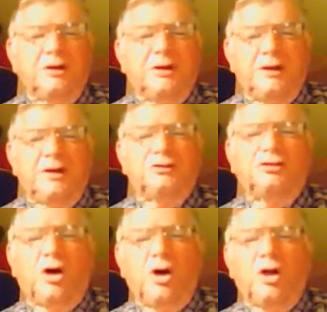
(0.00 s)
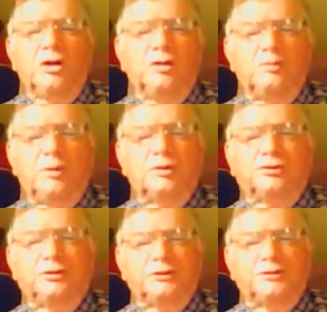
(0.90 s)
It has all of the books,
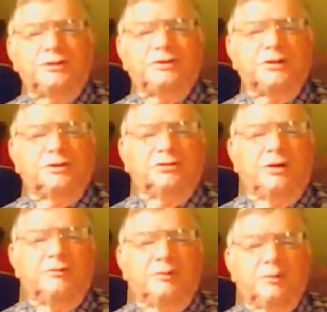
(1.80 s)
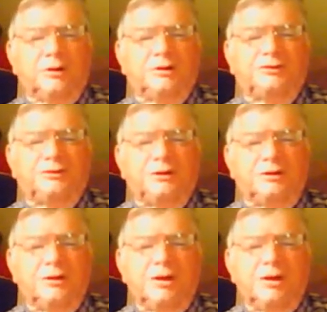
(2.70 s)
66 of them listed.